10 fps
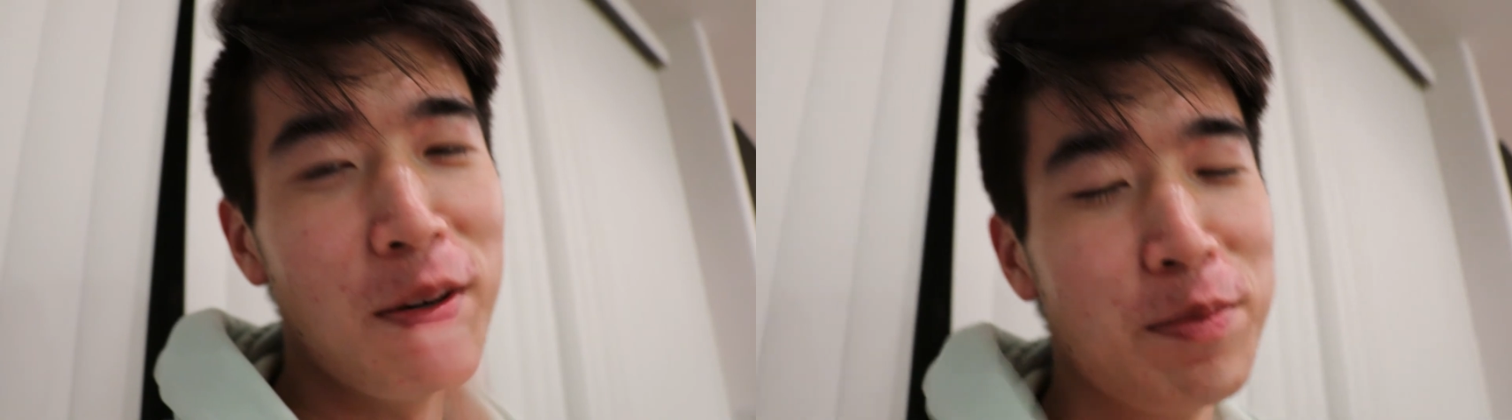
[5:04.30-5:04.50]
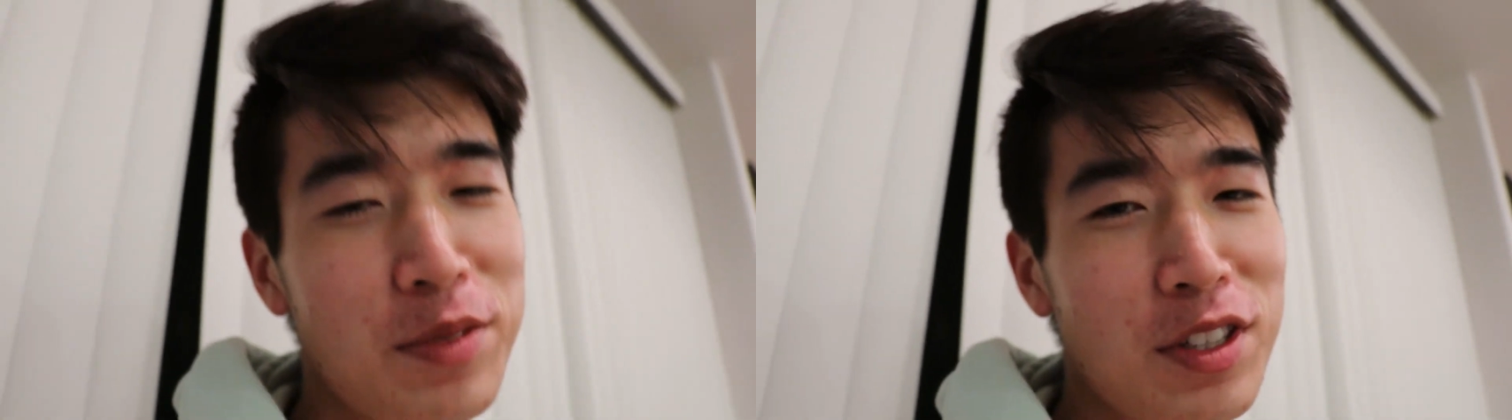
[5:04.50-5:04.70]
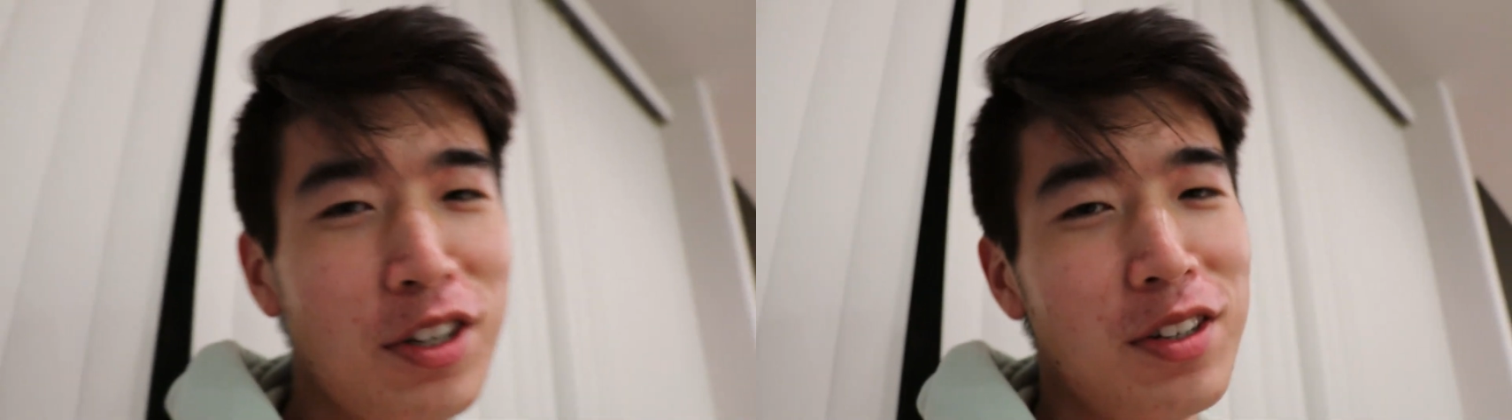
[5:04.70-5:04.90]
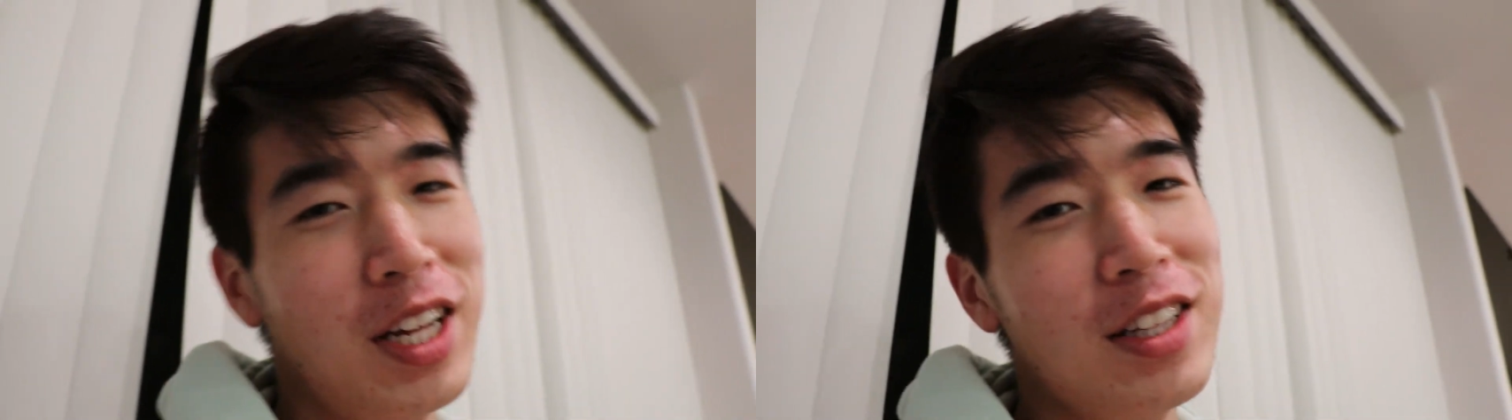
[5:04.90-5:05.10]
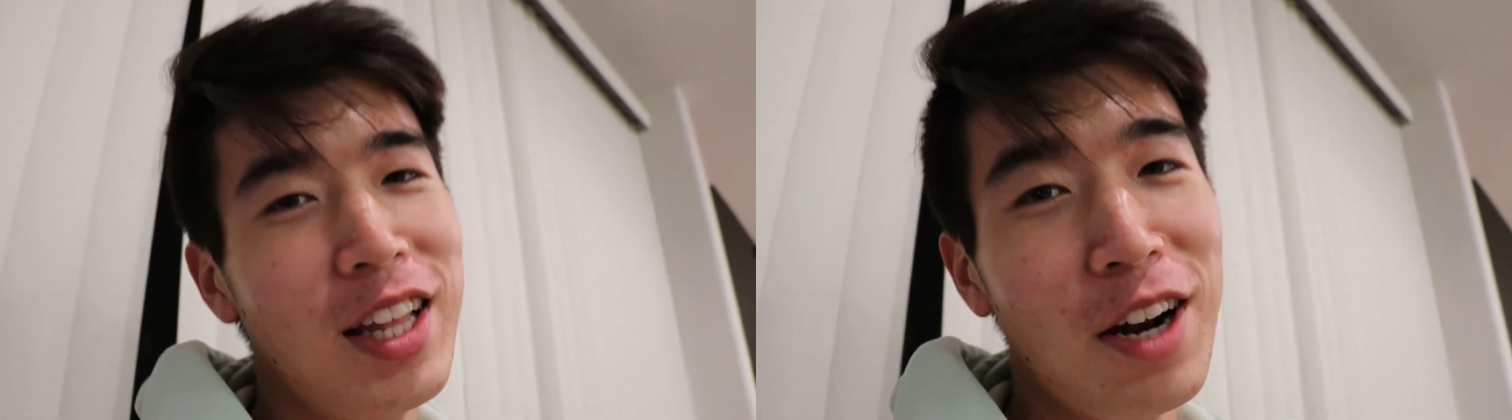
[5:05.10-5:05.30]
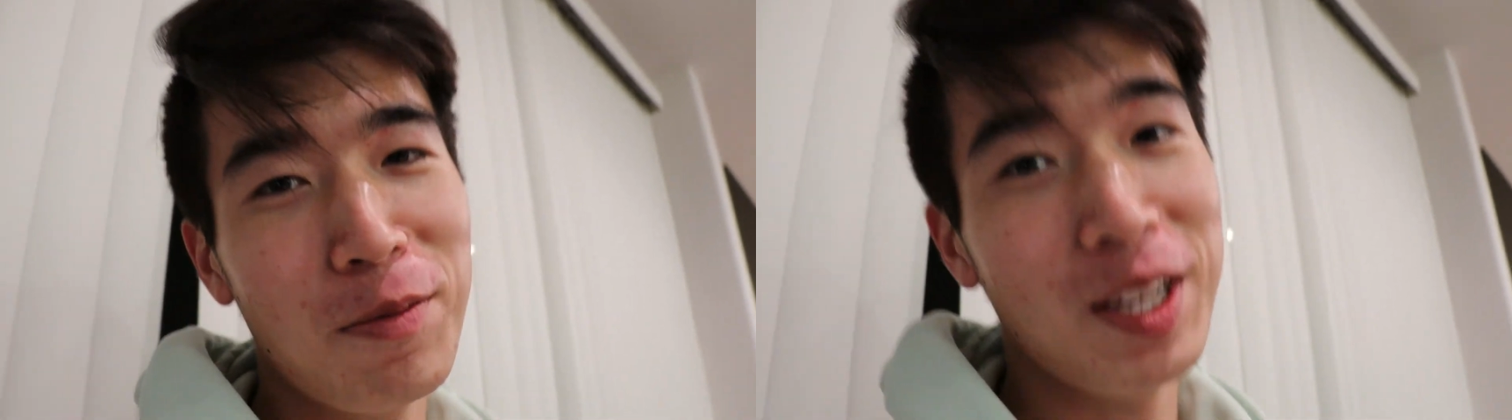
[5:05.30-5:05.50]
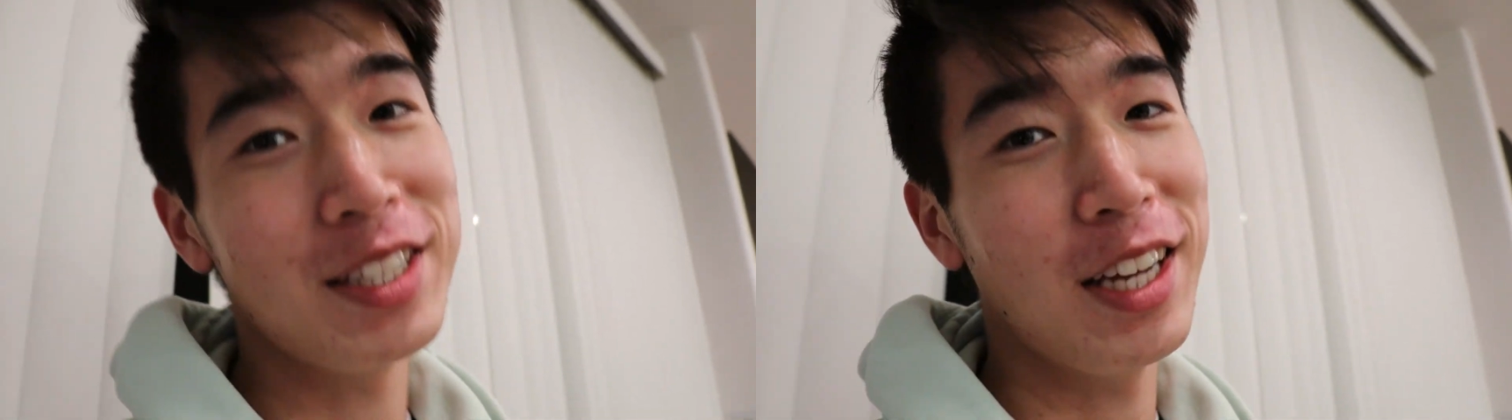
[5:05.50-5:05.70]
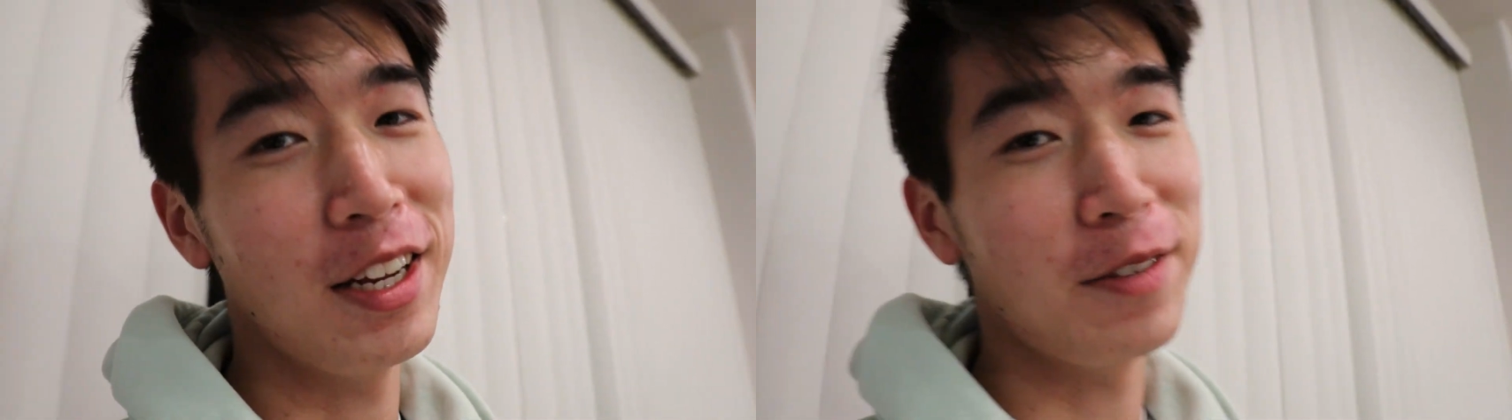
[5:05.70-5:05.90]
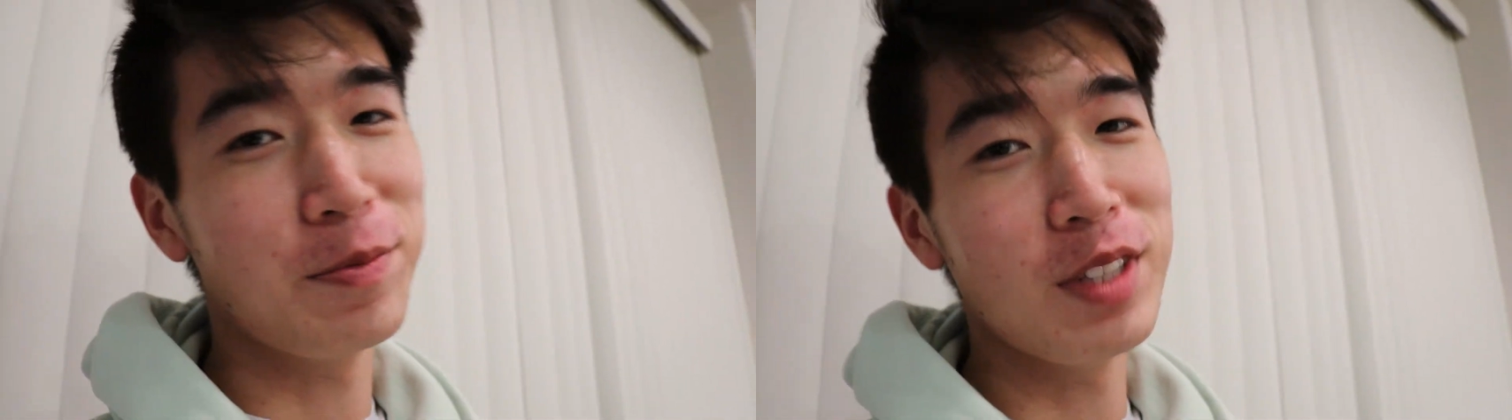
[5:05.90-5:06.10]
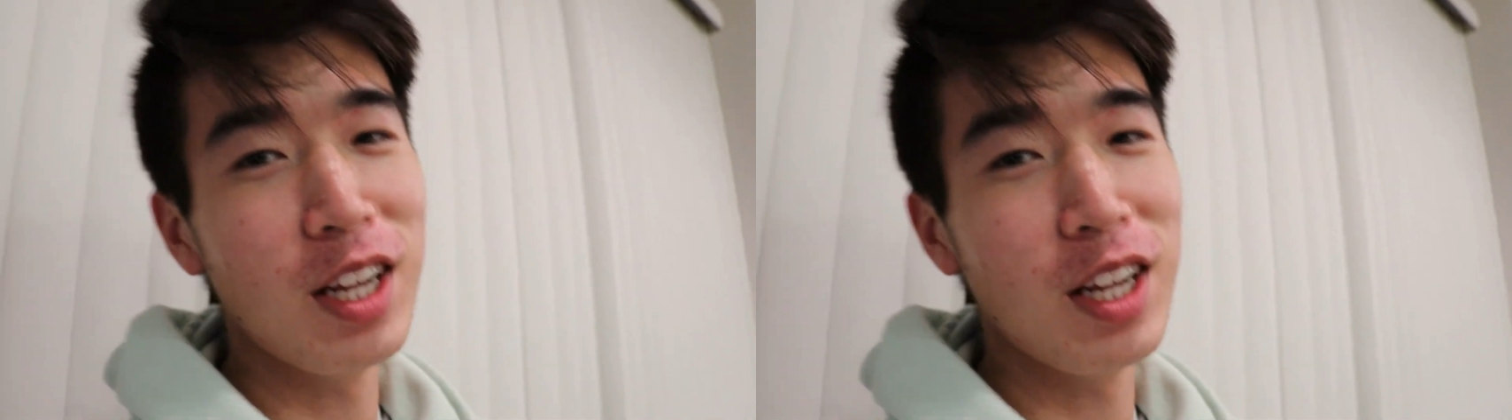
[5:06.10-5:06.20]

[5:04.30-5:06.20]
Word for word: up, so that, that'll be exciting.